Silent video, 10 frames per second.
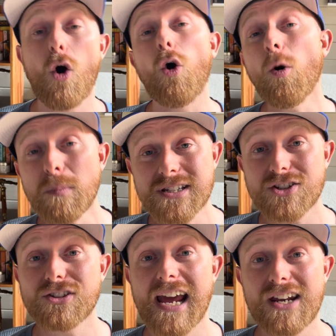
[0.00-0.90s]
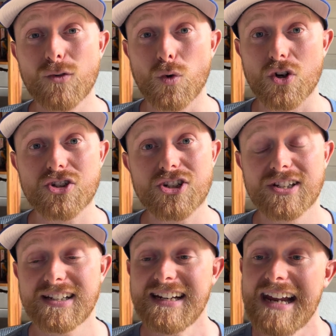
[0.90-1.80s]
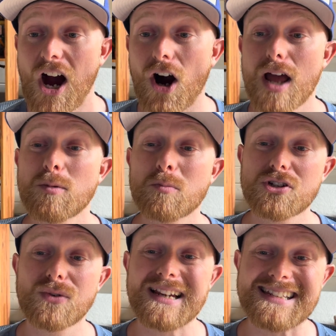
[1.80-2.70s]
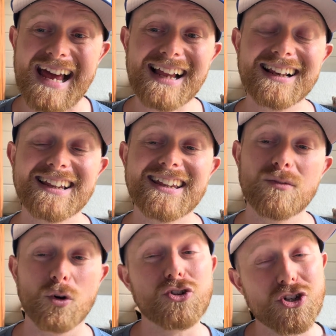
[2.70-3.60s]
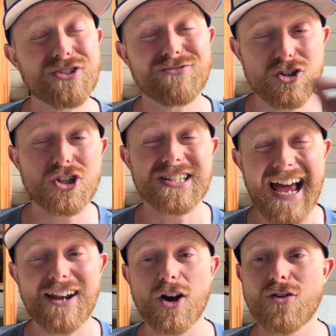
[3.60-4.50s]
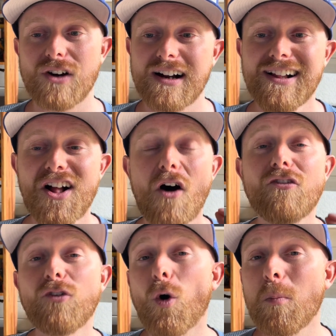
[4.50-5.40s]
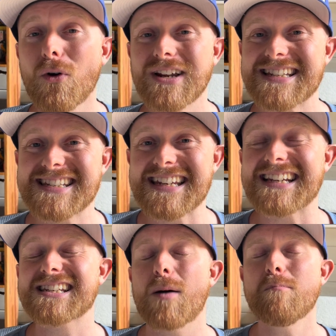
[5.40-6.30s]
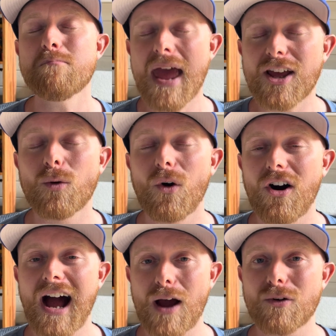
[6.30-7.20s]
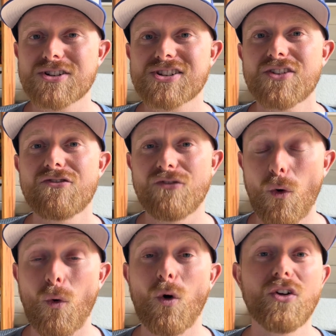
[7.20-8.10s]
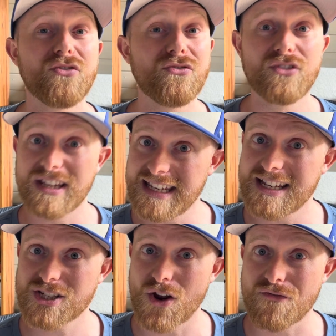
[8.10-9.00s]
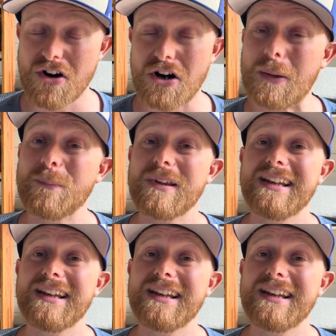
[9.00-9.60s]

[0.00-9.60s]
up until the end of August, I am up to exactly, well, just a tad over 4.6 megawatt hours for the year so far.